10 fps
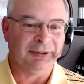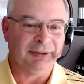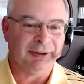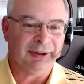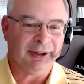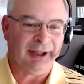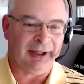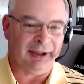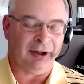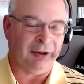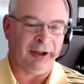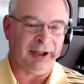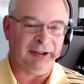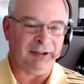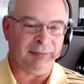are just
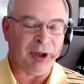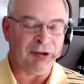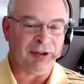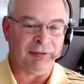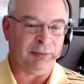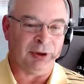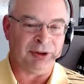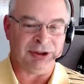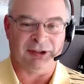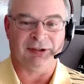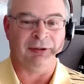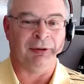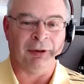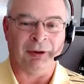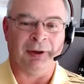large hard drive
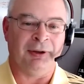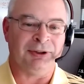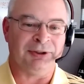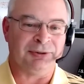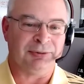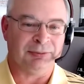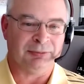storage areas.